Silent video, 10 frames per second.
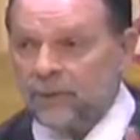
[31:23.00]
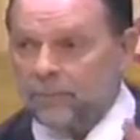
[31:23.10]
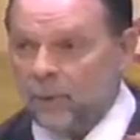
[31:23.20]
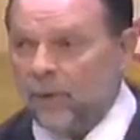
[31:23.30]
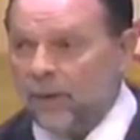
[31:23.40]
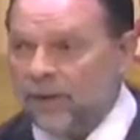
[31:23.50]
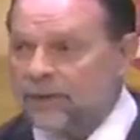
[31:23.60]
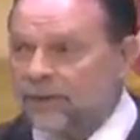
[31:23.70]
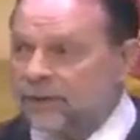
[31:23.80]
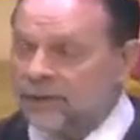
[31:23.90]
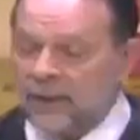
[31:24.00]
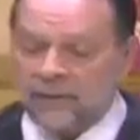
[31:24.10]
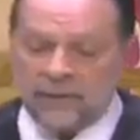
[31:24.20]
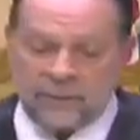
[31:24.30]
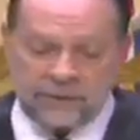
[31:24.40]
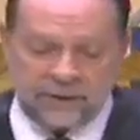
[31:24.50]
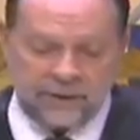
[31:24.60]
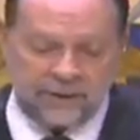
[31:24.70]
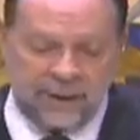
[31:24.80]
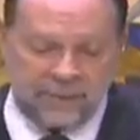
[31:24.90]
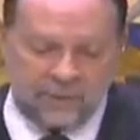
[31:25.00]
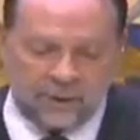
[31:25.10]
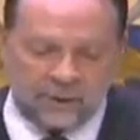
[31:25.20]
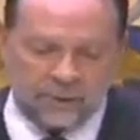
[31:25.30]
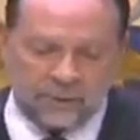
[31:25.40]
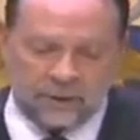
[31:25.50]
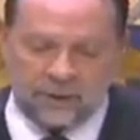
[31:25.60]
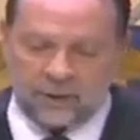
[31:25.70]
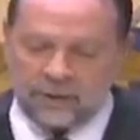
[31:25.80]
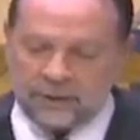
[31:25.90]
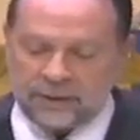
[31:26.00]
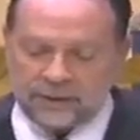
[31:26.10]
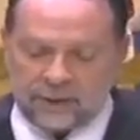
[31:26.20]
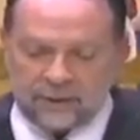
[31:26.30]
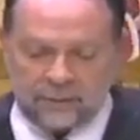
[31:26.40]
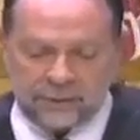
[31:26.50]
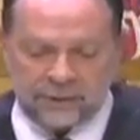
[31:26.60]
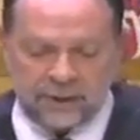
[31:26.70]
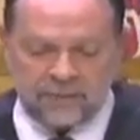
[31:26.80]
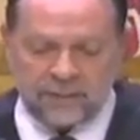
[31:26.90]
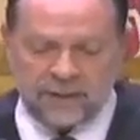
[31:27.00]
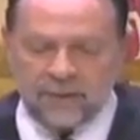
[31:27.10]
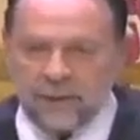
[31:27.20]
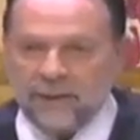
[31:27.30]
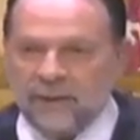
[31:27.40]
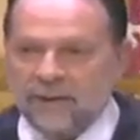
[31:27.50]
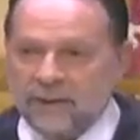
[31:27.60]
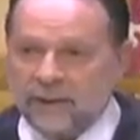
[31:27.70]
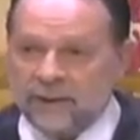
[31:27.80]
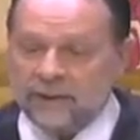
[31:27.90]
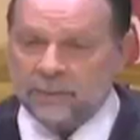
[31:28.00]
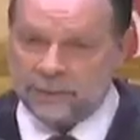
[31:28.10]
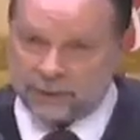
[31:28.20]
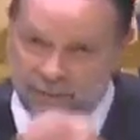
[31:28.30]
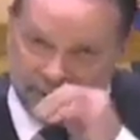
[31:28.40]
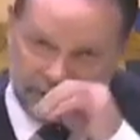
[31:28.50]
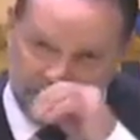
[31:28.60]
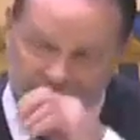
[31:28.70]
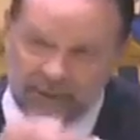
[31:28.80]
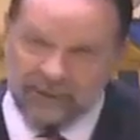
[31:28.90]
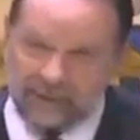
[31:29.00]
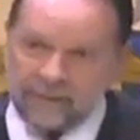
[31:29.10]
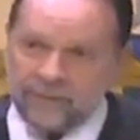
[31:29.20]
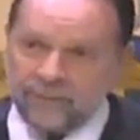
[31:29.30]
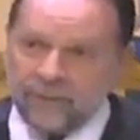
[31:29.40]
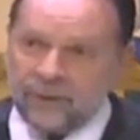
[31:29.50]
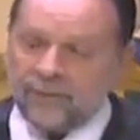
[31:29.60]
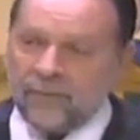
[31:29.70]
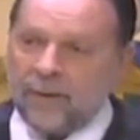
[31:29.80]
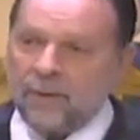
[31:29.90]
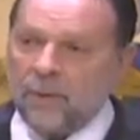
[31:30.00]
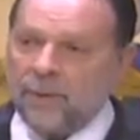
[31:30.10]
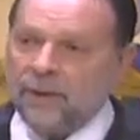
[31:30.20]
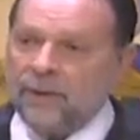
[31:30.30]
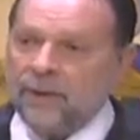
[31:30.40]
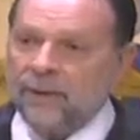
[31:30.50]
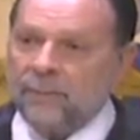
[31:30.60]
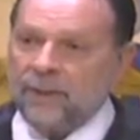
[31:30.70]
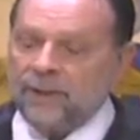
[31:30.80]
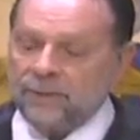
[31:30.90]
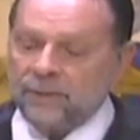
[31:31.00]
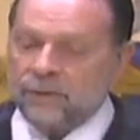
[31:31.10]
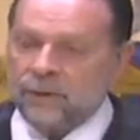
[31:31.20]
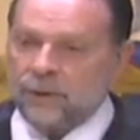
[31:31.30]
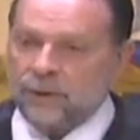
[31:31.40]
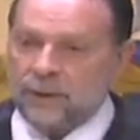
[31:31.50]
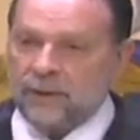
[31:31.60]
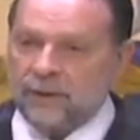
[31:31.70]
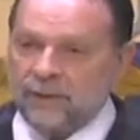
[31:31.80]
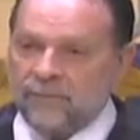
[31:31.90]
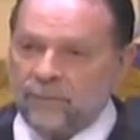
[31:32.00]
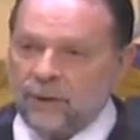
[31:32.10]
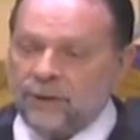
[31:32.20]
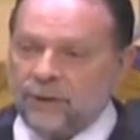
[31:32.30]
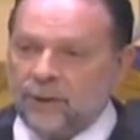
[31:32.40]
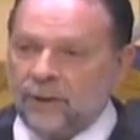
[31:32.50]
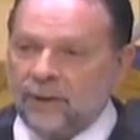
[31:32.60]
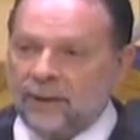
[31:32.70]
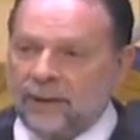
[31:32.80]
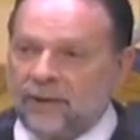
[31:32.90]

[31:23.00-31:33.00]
boys, etc. We should not, girls with girls, etc. We shouldn't be doing these things. We should be remember what we learned in the Peaceful Solution in the first unit, the